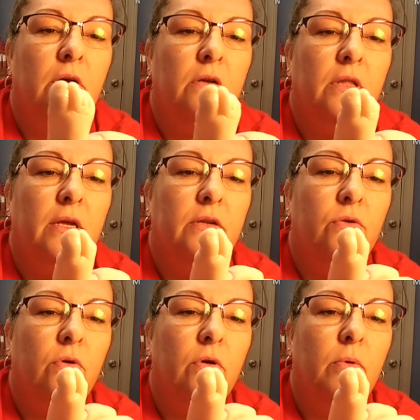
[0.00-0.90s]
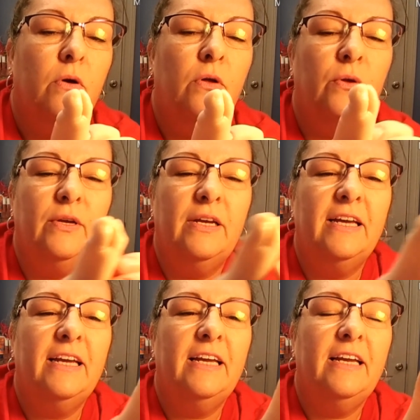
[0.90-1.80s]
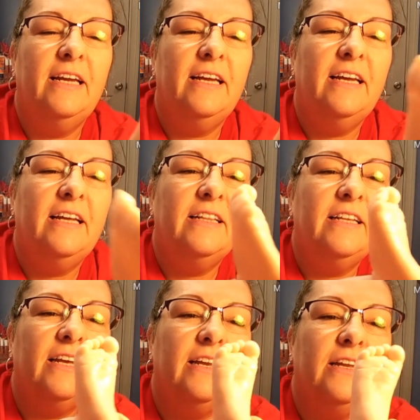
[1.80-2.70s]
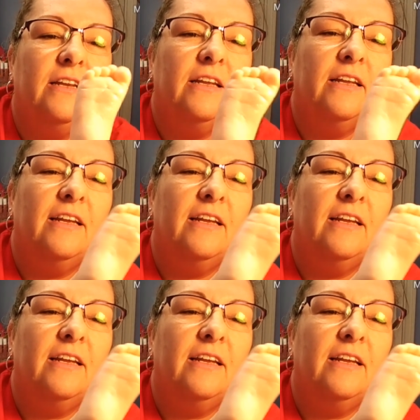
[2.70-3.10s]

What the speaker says: Aren't they adorable? Look at it.